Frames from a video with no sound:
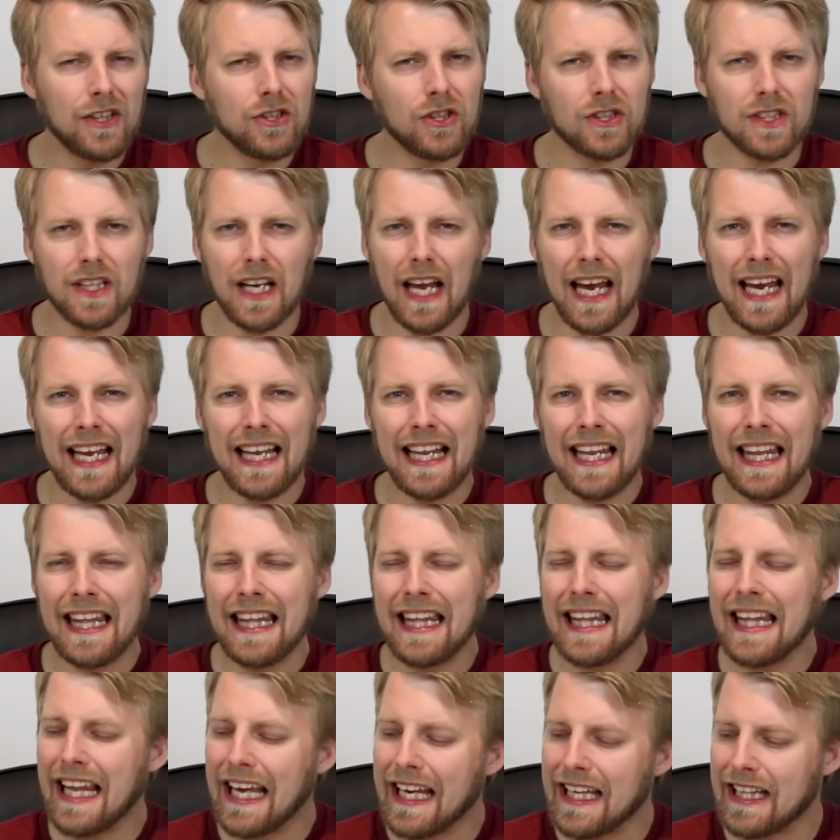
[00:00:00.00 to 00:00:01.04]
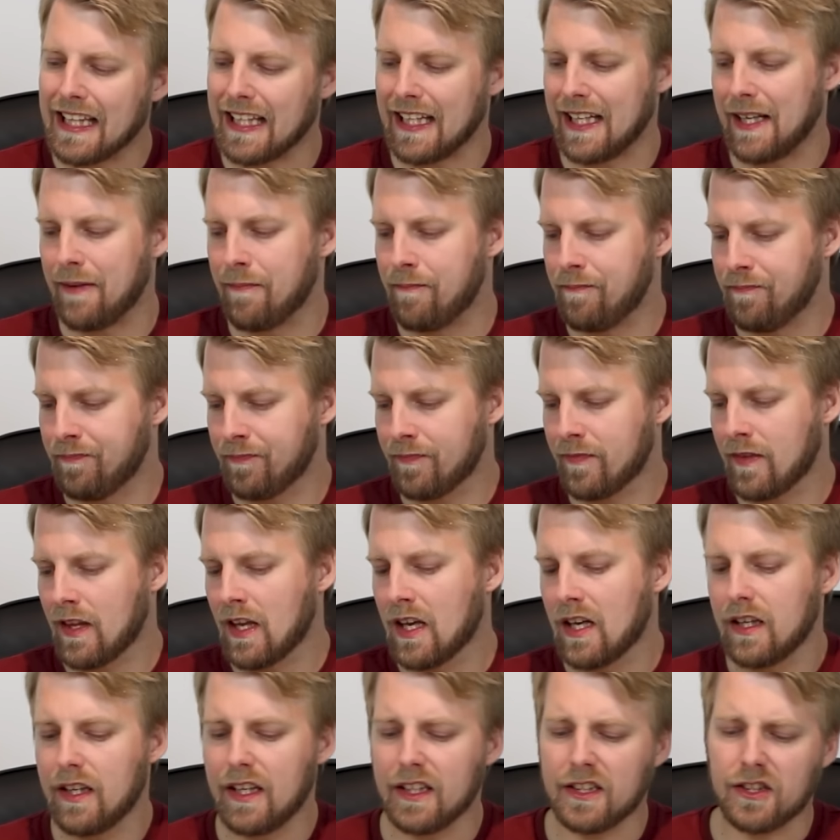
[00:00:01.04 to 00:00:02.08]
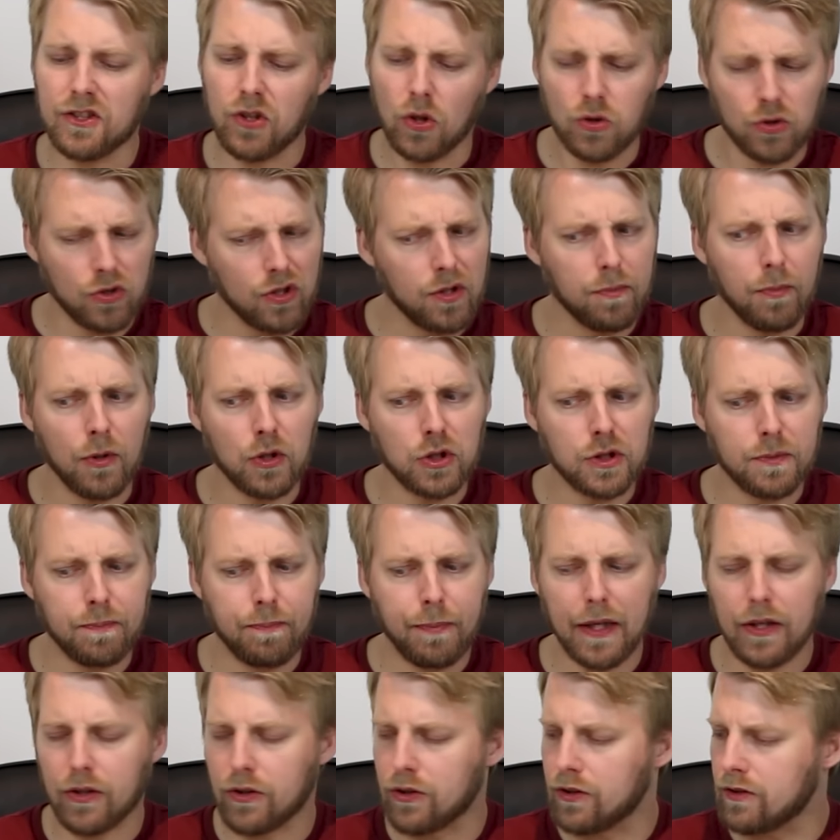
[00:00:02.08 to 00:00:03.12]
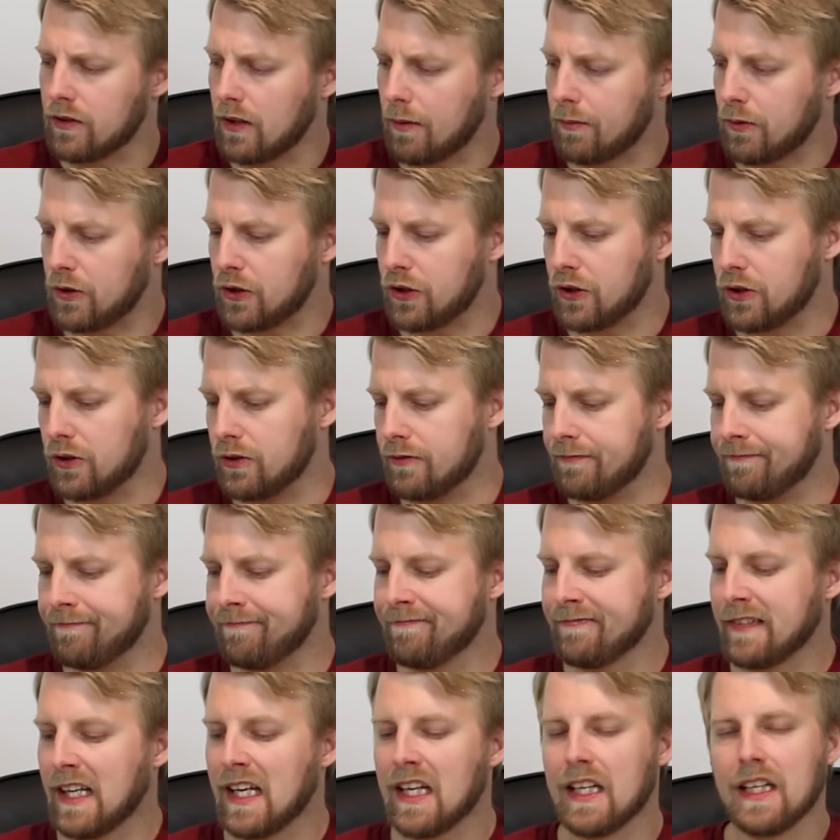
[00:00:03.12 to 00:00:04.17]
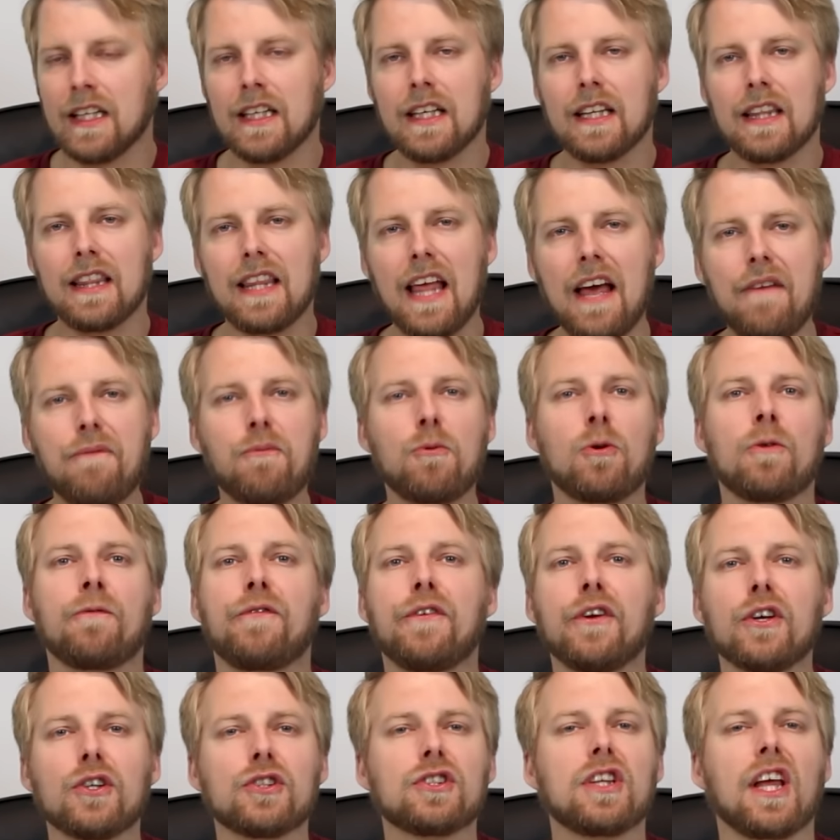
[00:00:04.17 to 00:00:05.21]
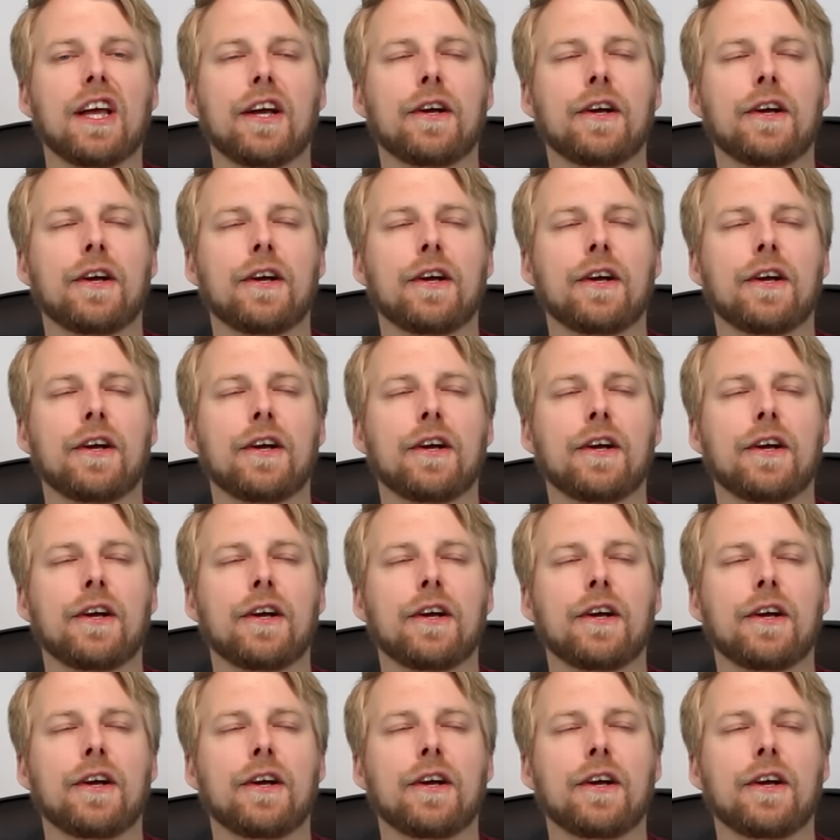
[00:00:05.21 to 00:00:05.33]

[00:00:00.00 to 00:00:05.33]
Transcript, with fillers: Just like lightly. This is also the most bitter, number two. That one feels